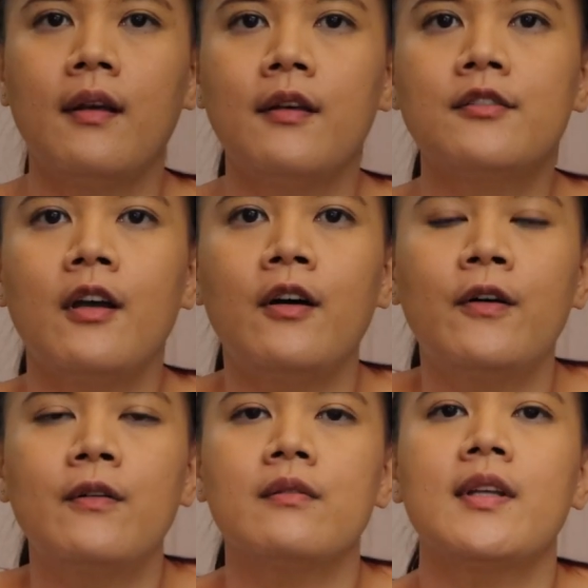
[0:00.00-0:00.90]

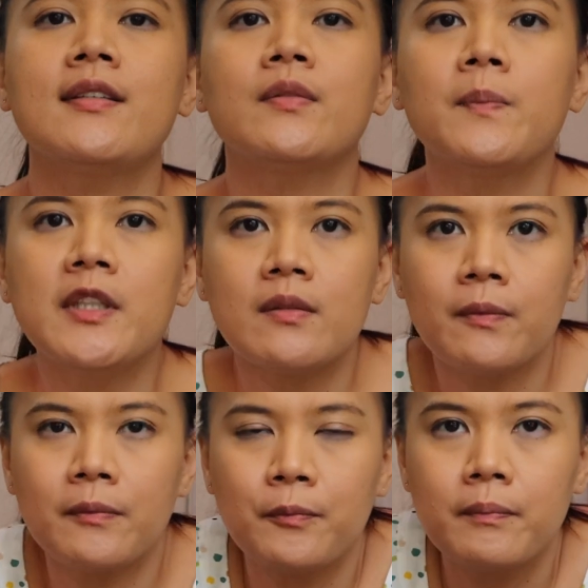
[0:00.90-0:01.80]
So this
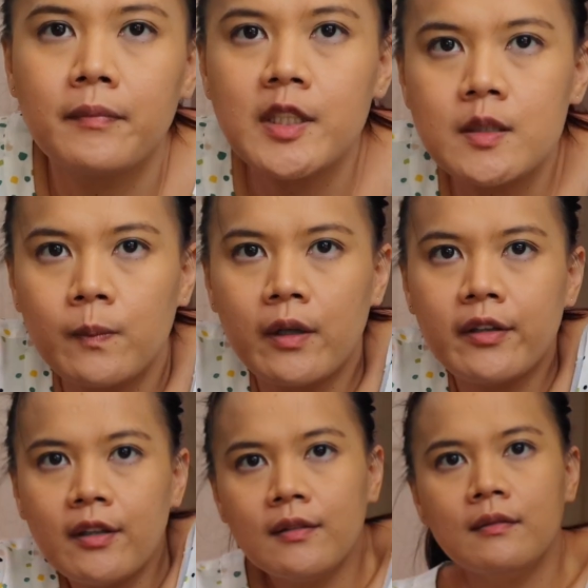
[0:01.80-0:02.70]
mist
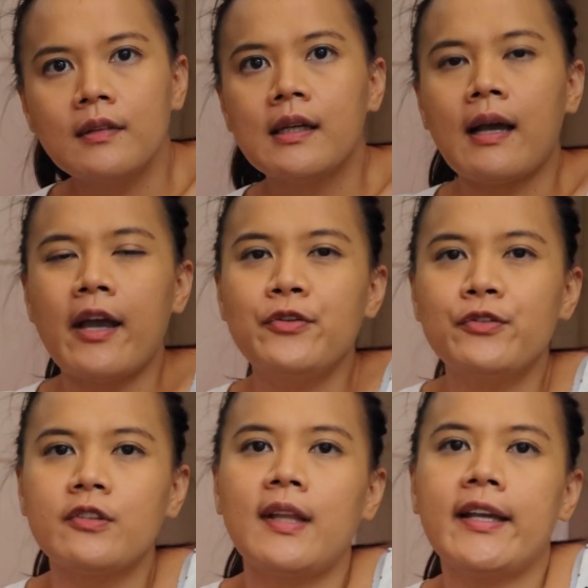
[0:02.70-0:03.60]
bottle, I
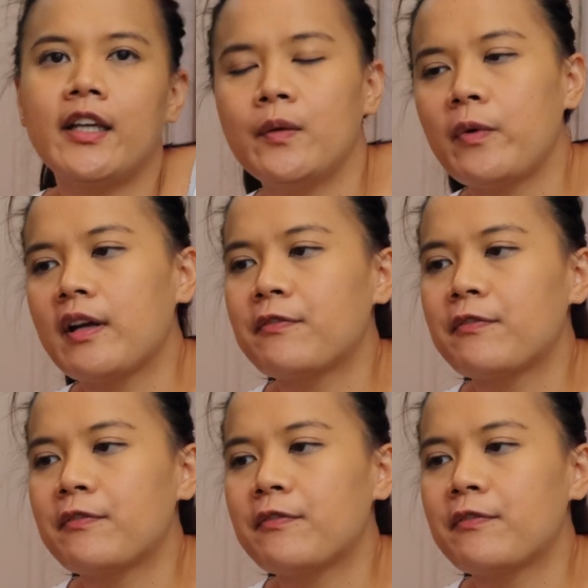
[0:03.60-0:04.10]
used to like it when I